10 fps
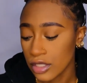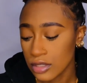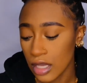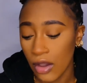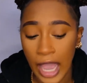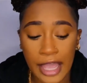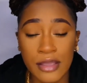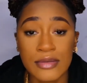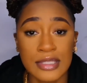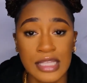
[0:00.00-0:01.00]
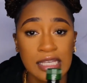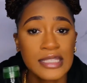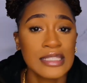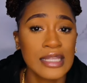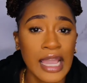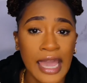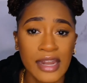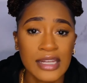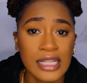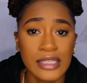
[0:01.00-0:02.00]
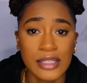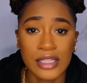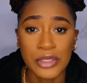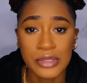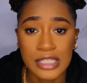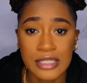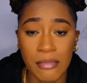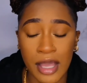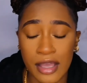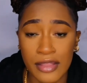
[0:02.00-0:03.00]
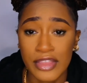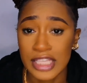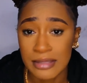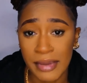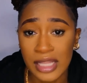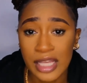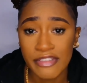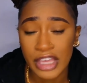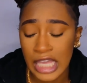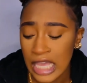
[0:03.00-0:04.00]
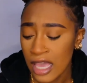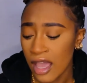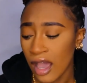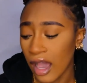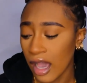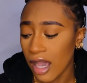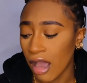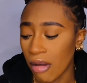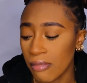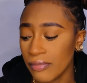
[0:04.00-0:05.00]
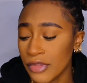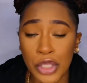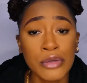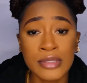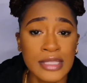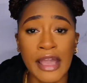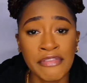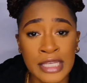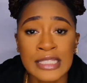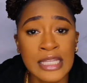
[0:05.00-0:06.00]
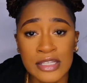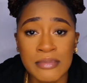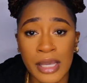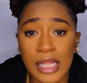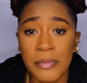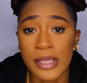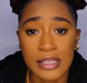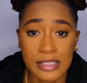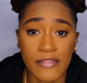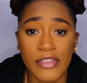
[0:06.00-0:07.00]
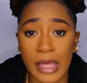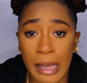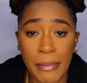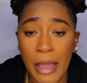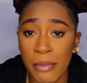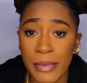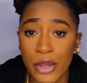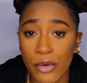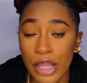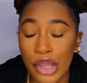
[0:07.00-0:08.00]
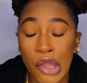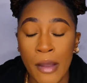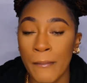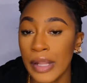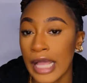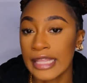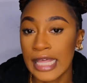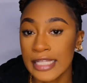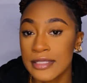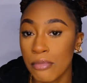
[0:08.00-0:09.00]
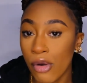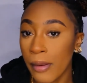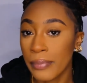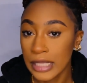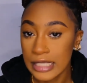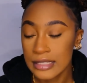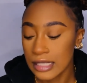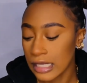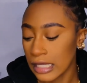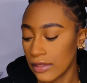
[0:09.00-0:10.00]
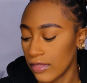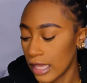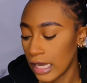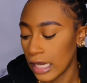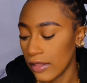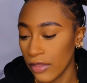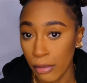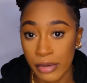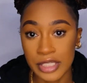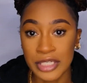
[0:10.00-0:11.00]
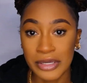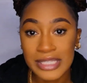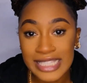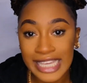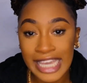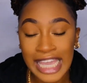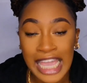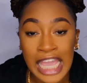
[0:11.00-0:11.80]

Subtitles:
So I use this kind of to dilute the smell of it. You definitely still smell it because of the peppermint oil, but like that's more pleasing than the original scent.